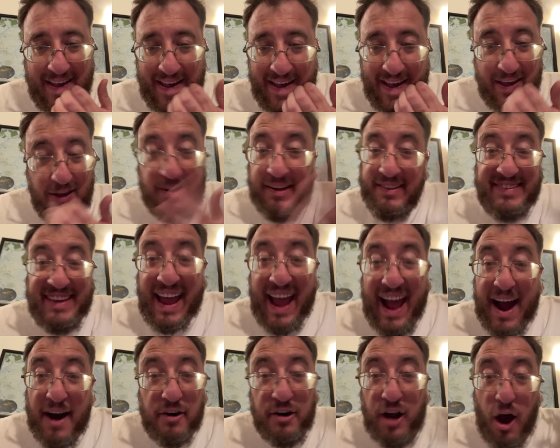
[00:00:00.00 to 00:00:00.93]
You can say,
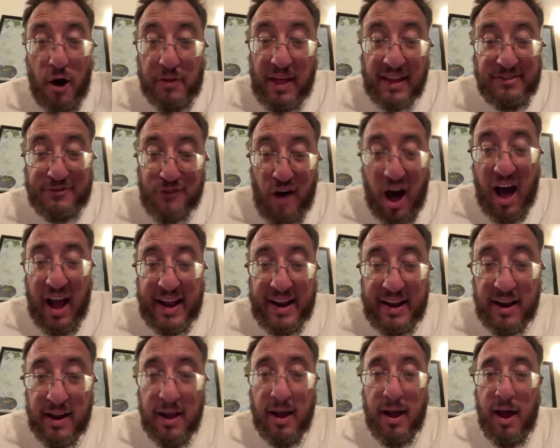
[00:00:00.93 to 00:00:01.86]
I don't know. That's fine.
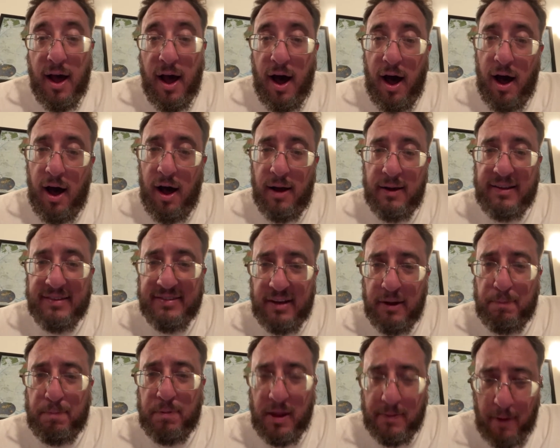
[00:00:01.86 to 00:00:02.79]
Because
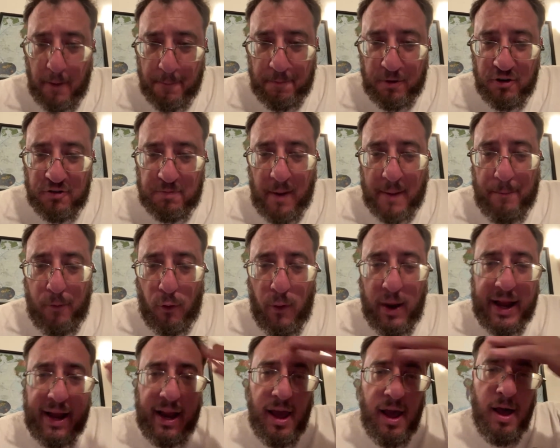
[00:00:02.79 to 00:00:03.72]
it proves my
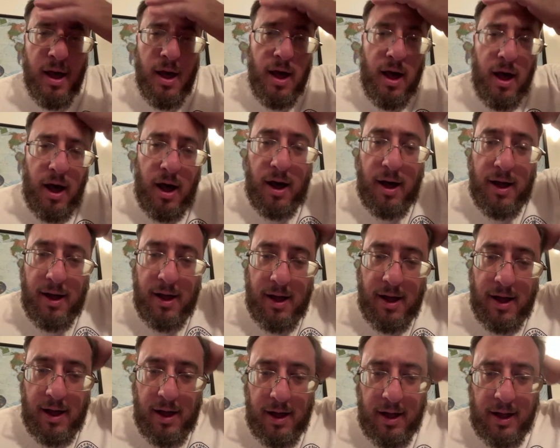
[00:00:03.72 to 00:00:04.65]
point.
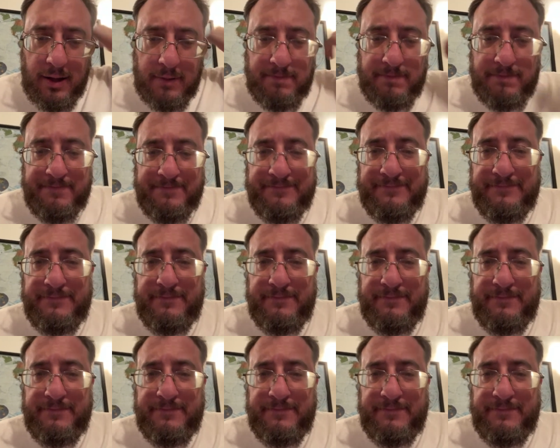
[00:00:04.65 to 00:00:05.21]
I'll